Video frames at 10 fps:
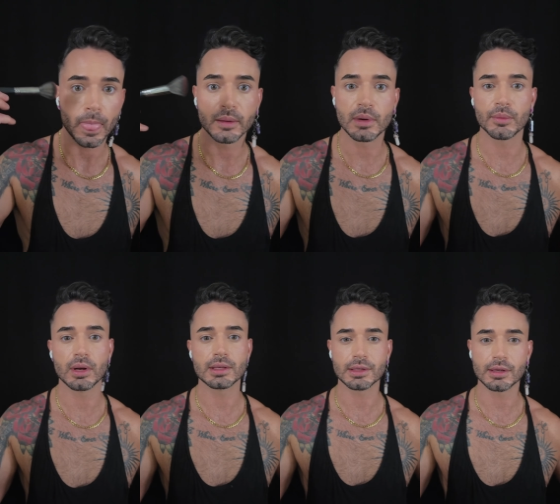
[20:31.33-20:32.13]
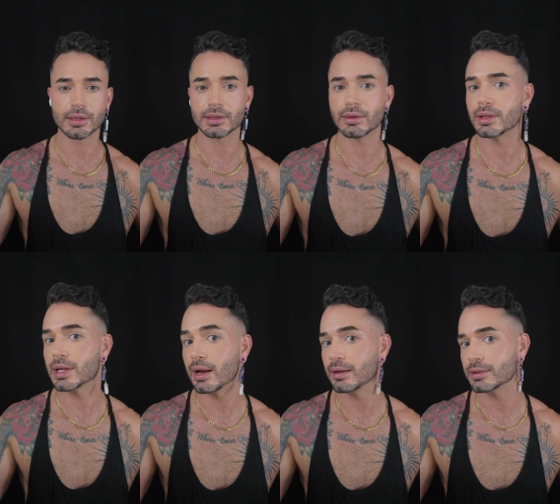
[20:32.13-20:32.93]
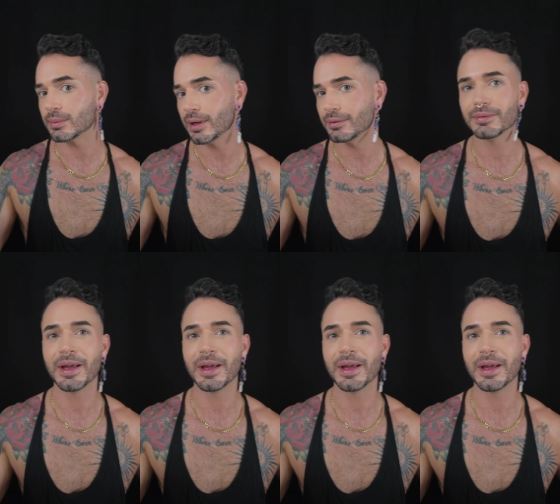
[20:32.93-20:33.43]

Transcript: Remember when I said to just do the tiniest amount?